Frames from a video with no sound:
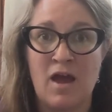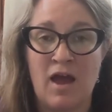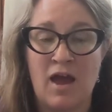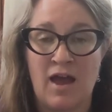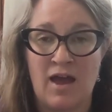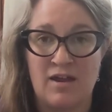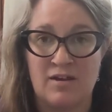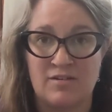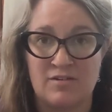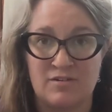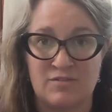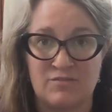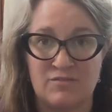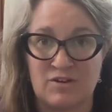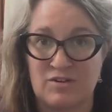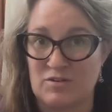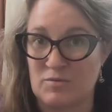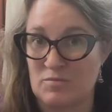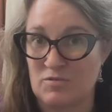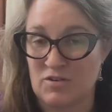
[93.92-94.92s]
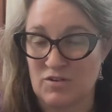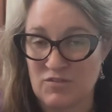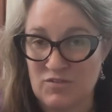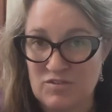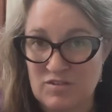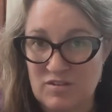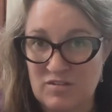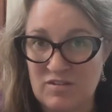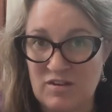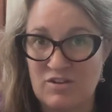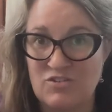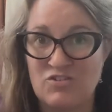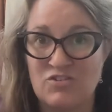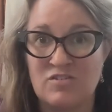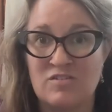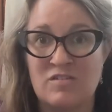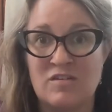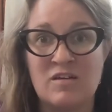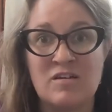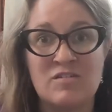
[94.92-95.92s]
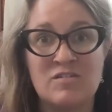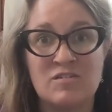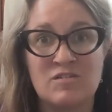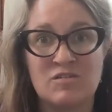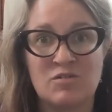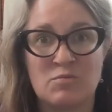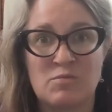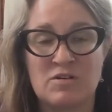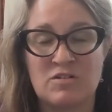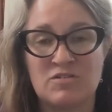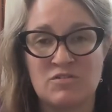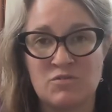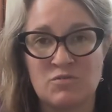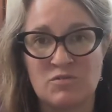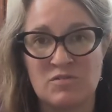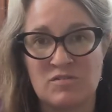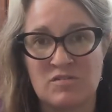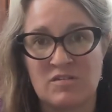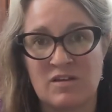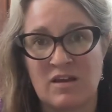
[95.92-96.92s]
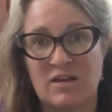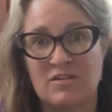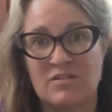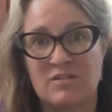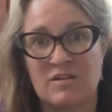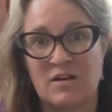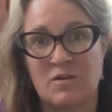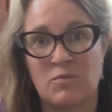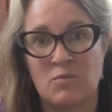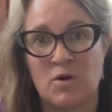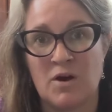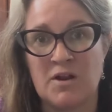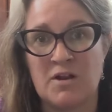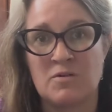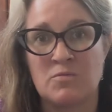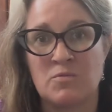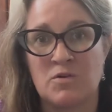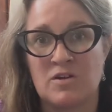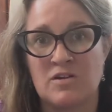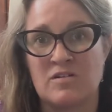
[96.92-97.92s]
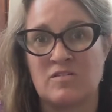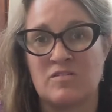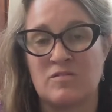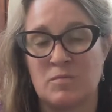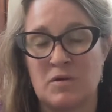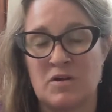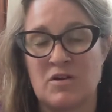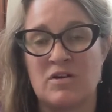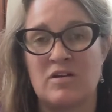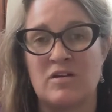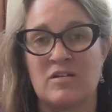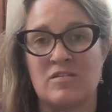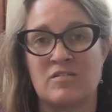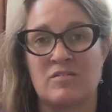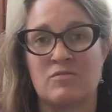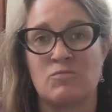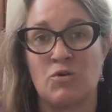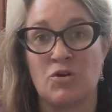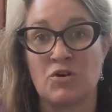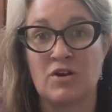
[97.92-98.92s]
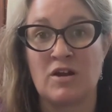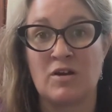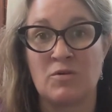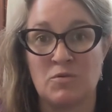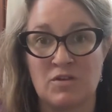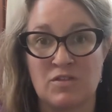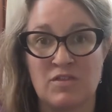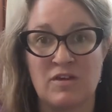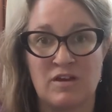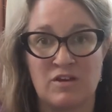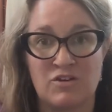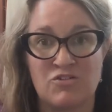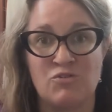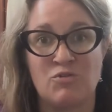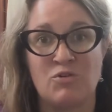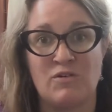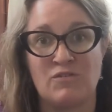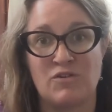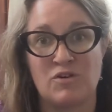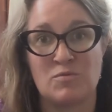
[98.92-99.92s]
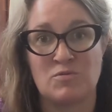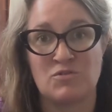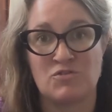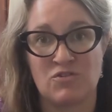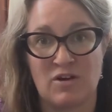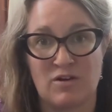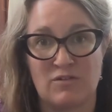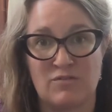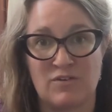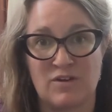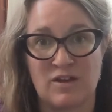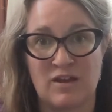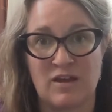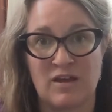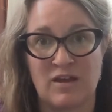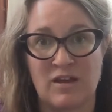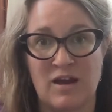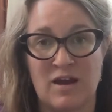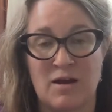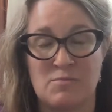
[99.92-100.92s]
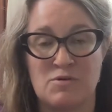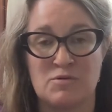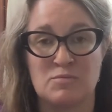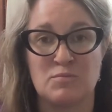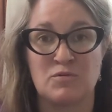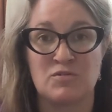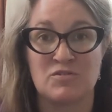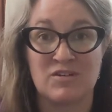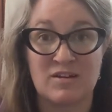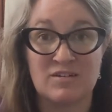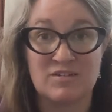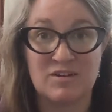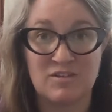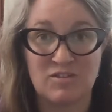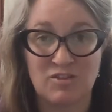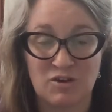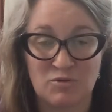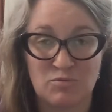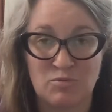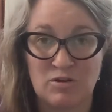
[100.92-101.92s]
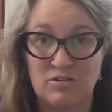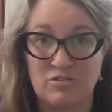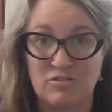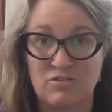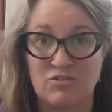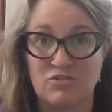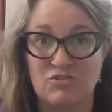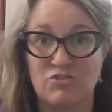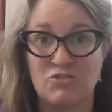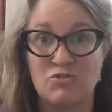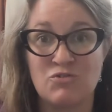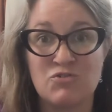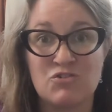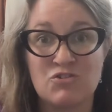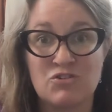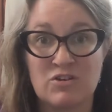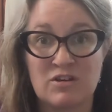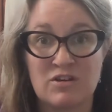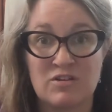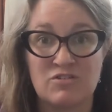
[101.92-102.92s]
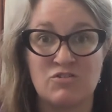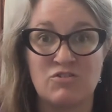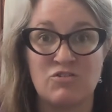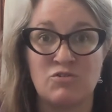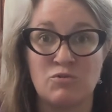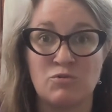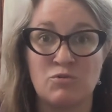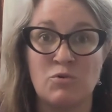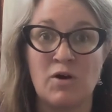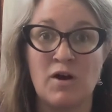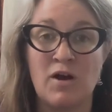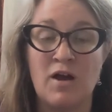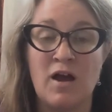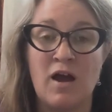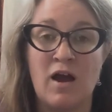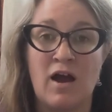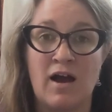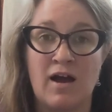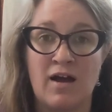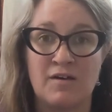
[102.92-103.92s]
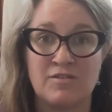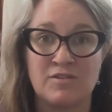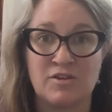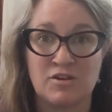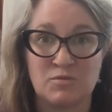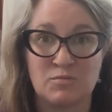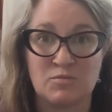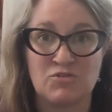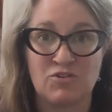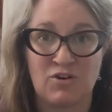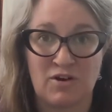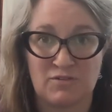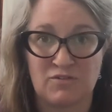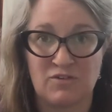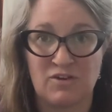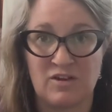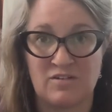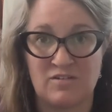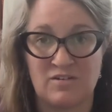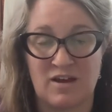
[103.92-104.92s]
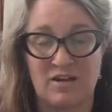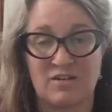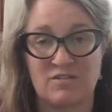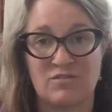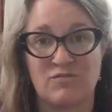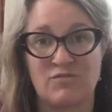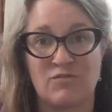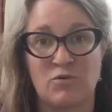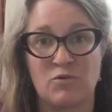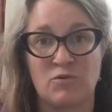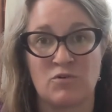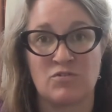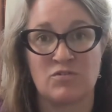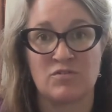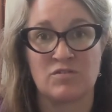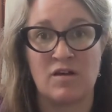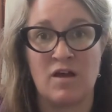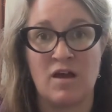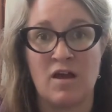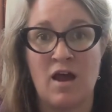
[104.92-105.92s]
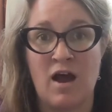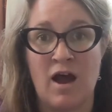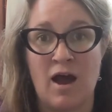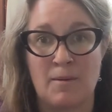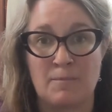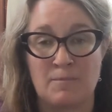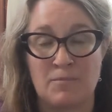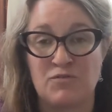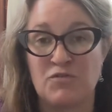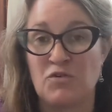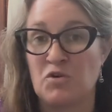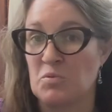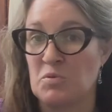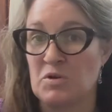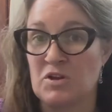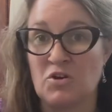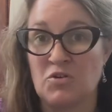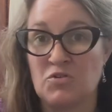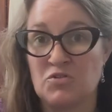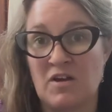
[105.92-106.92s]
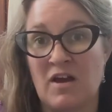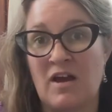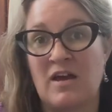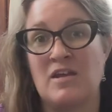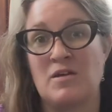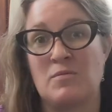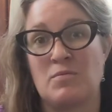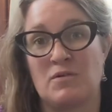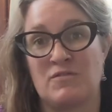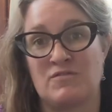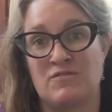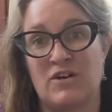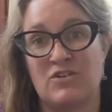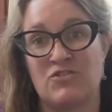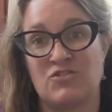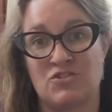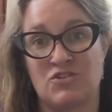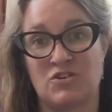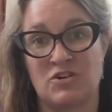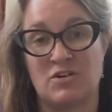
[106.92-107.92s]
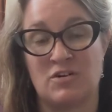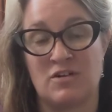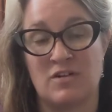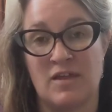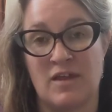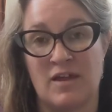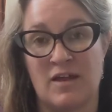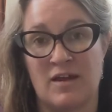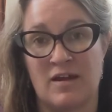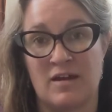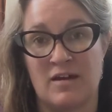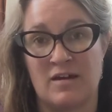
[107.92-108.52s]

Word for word: and victim services agencies, and so my students get a one-on-one experience working with the issue of human trafficking and presenting their research usually to the Human Trafficking Task Force before we go to any professional